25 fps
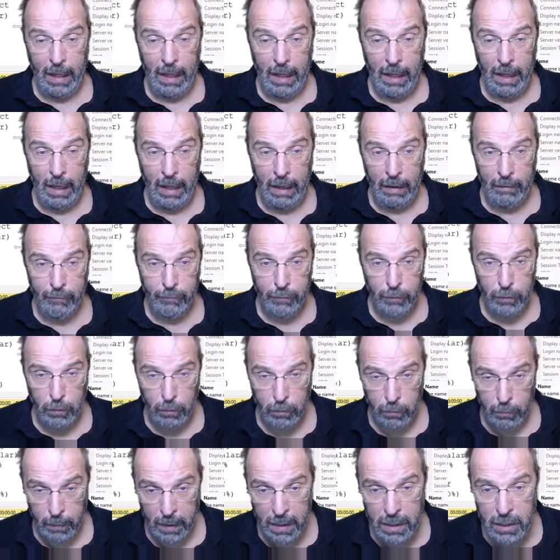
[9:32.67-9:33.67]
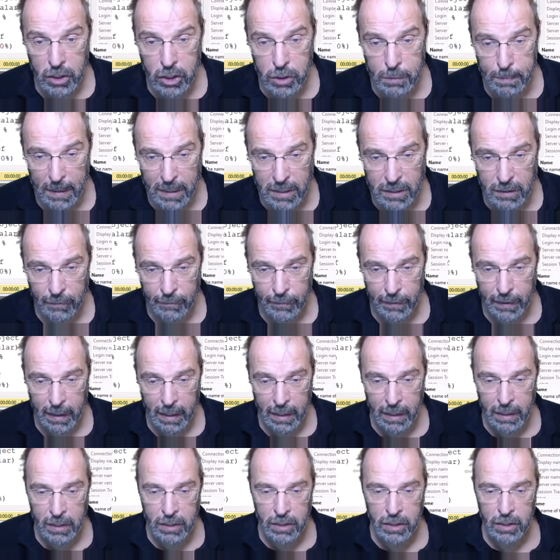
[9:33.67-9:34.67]
And for the range
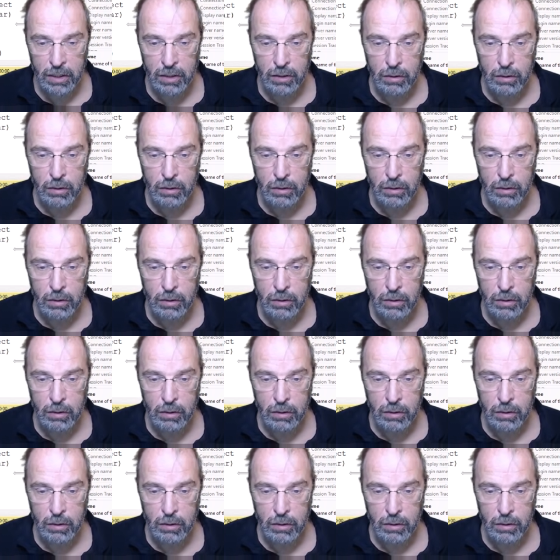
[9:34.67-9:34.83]
specification,